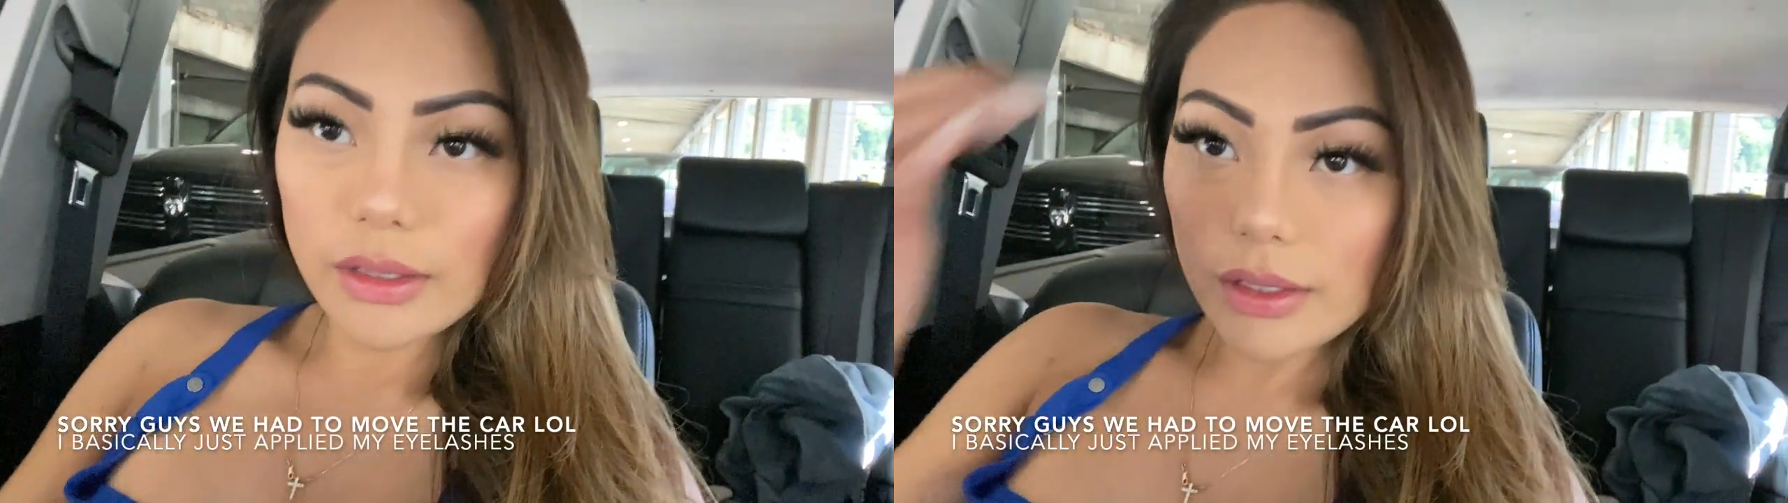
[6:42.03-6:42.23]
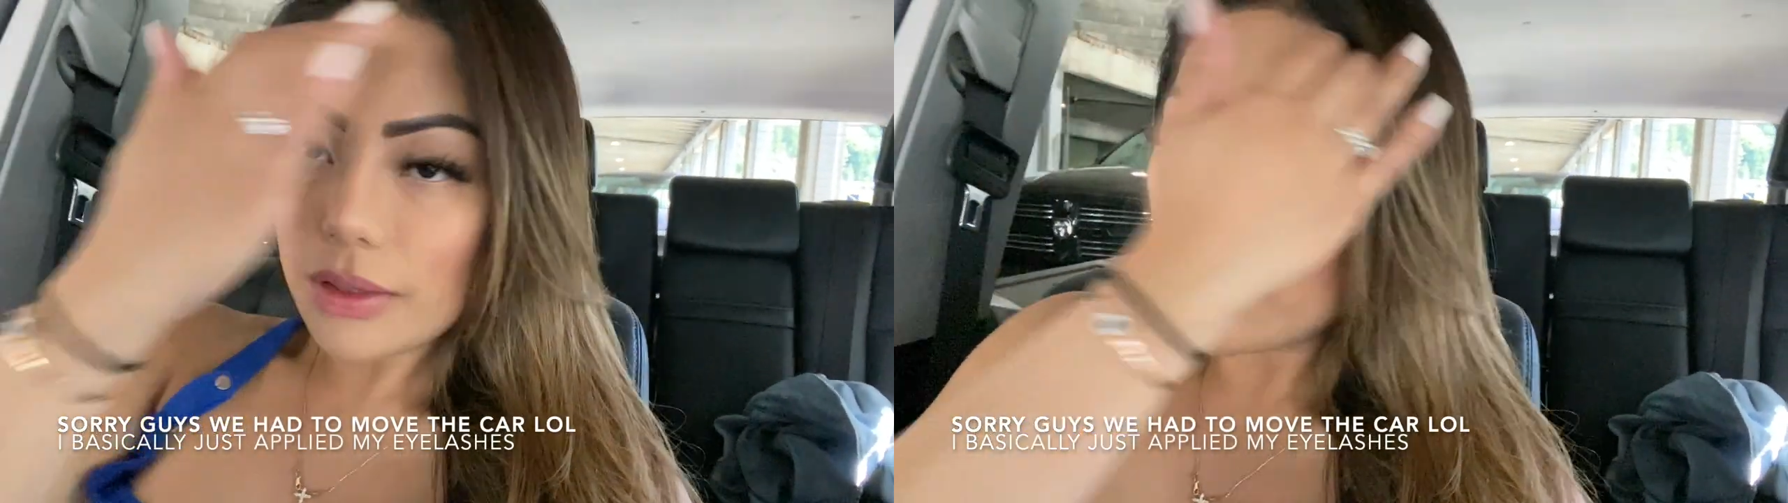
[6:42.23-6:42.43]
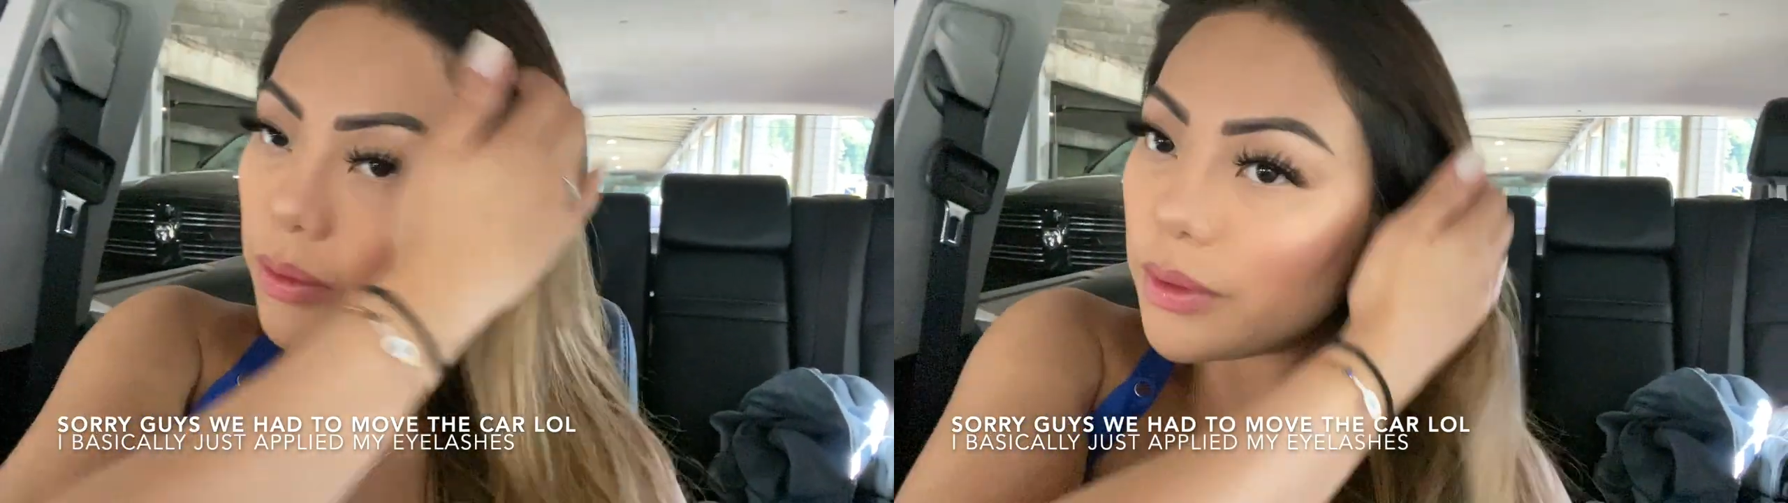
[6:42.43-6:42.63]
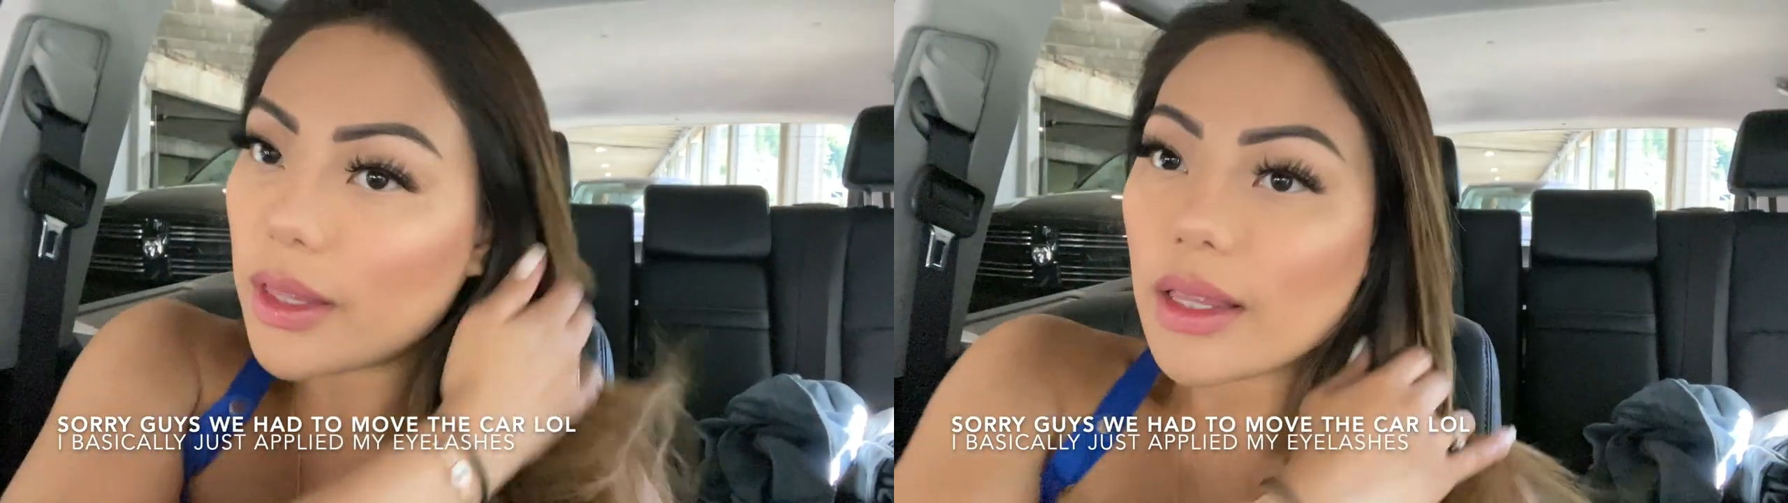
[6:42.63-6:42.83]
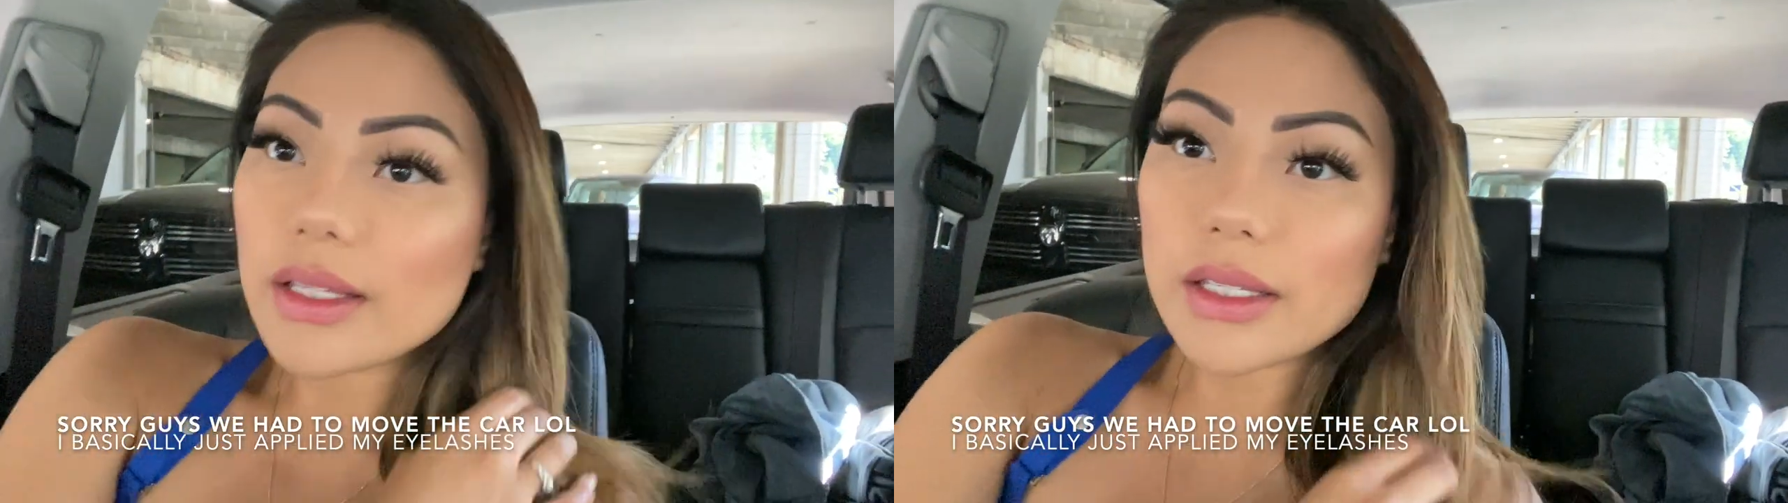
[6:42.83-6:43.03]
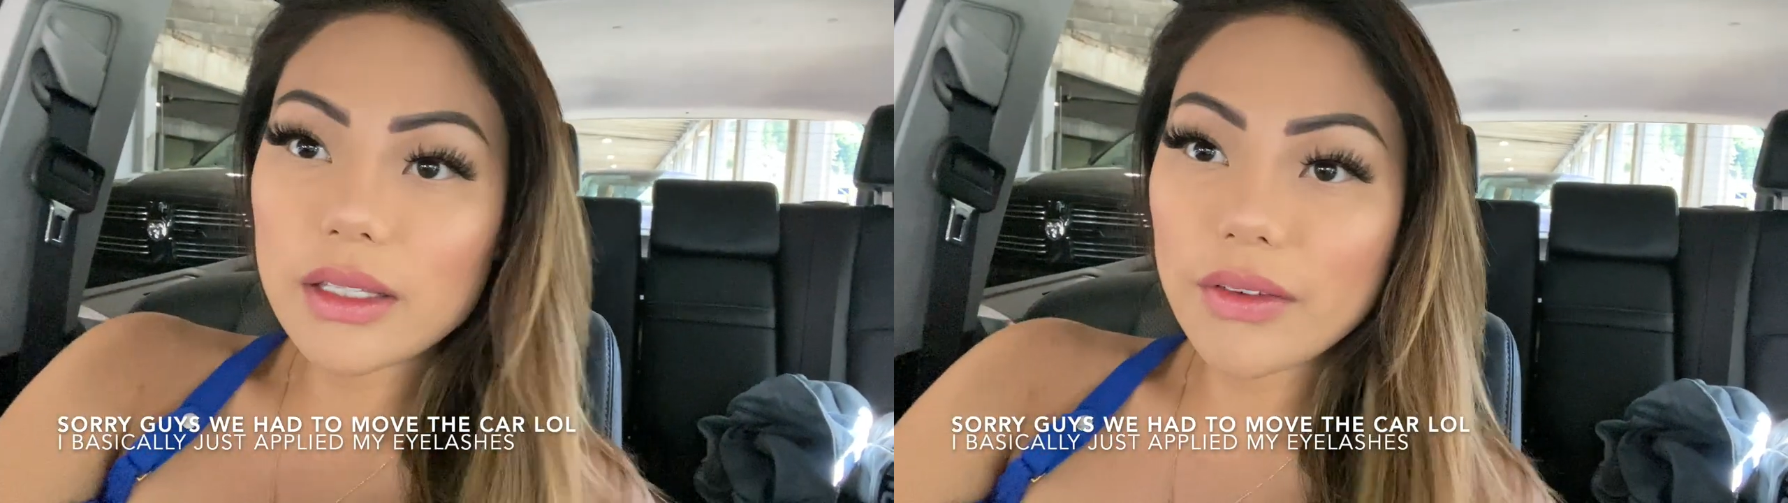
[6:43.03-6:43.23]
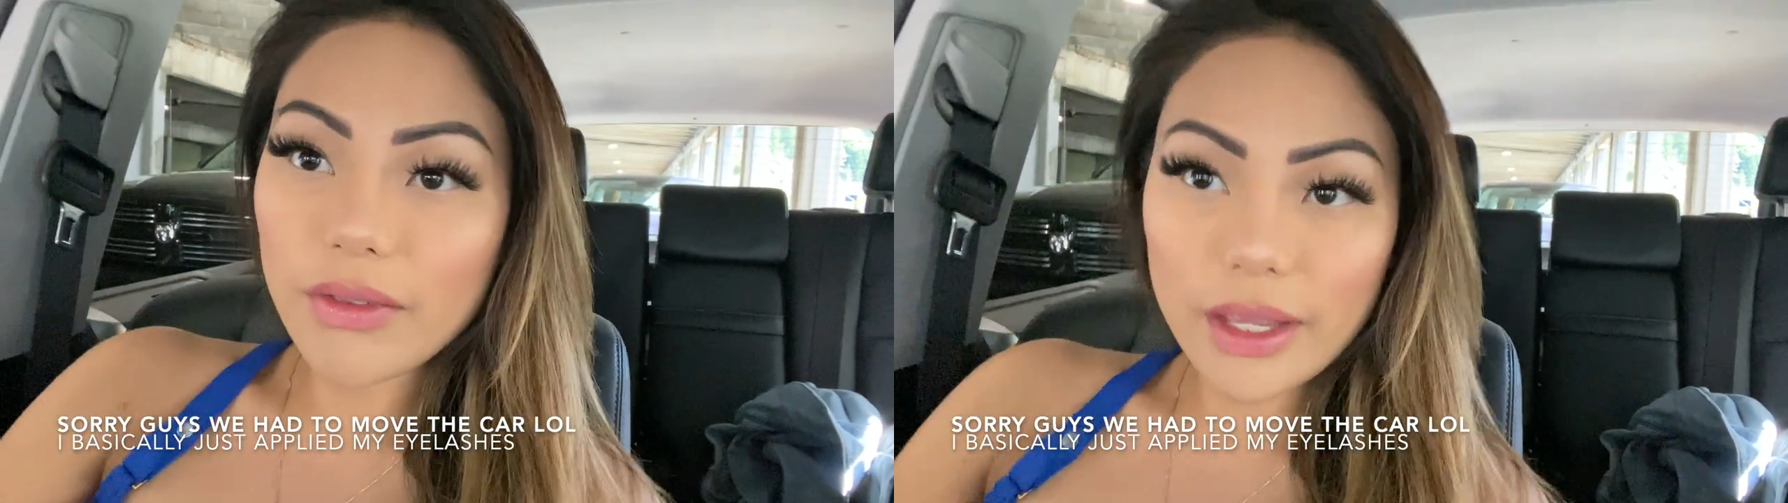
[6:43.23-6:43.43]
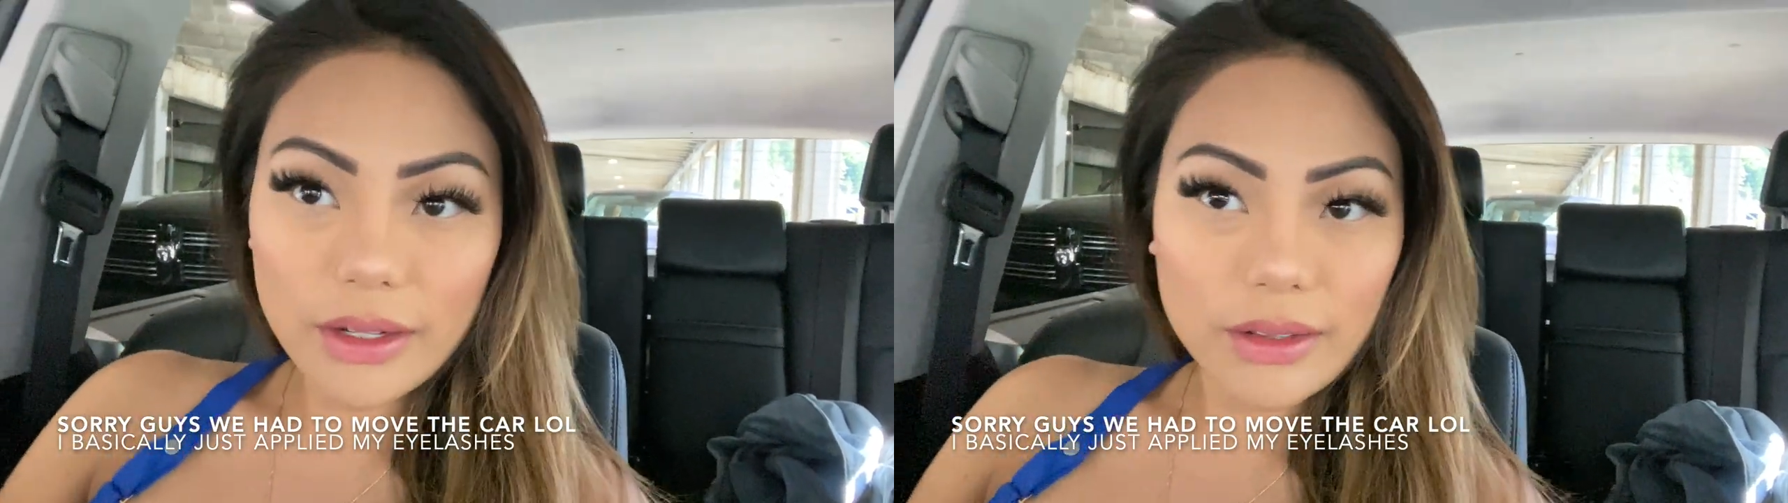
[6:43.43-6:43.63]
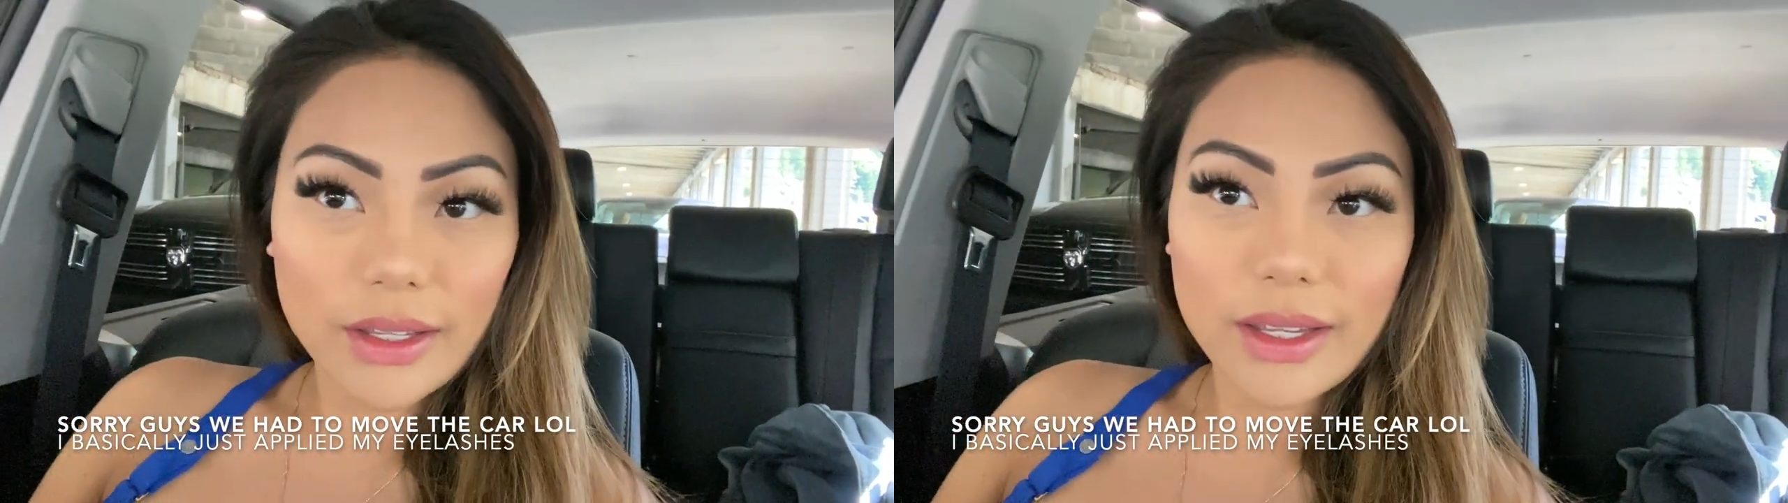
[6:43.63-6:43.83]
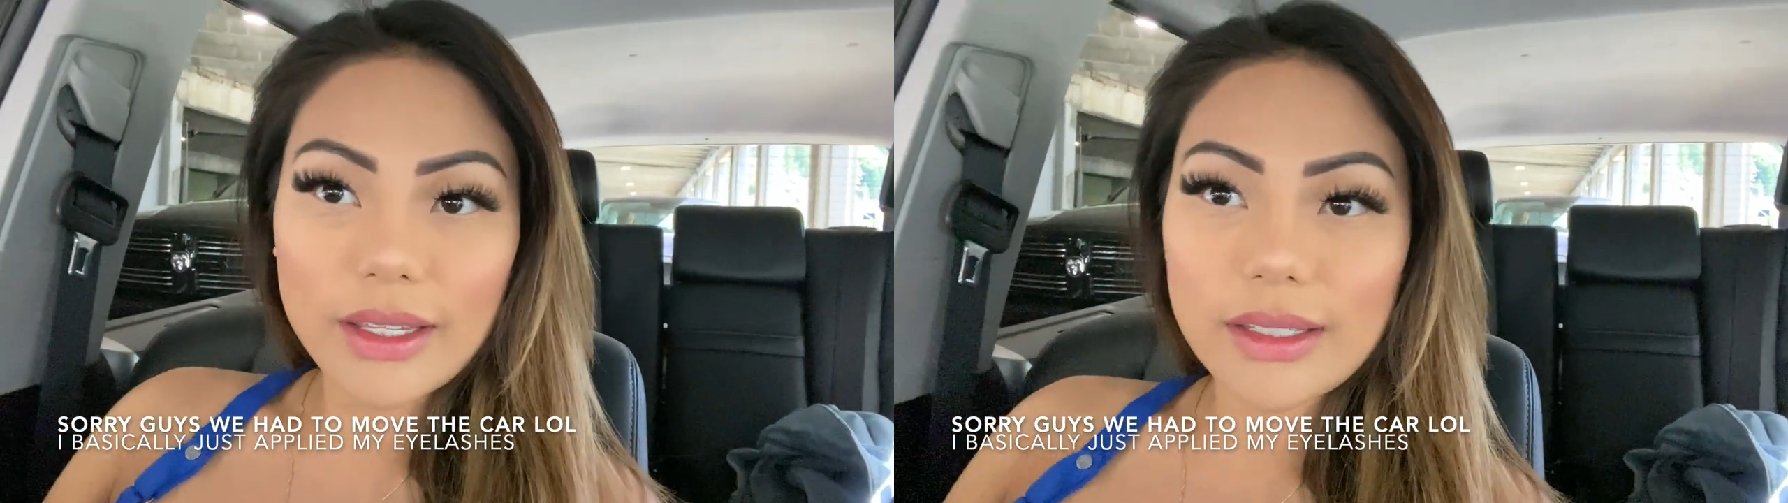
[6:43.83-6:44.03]
so this is the final
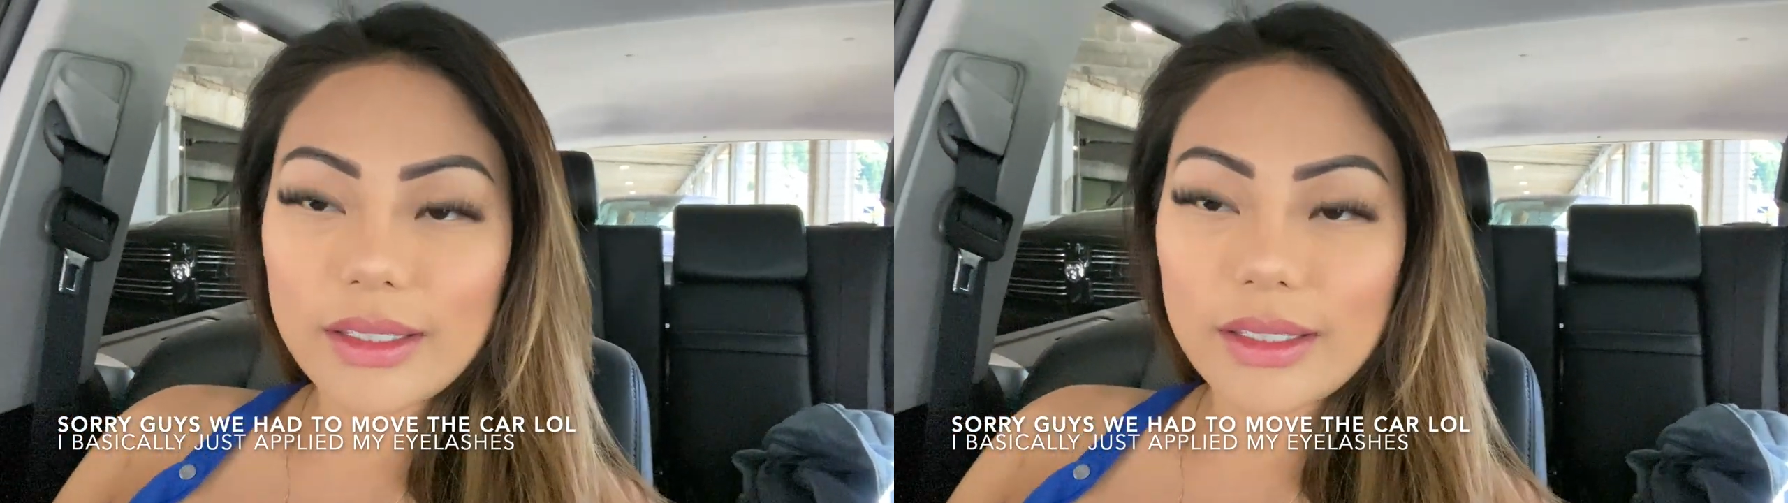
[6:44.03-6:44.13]
look.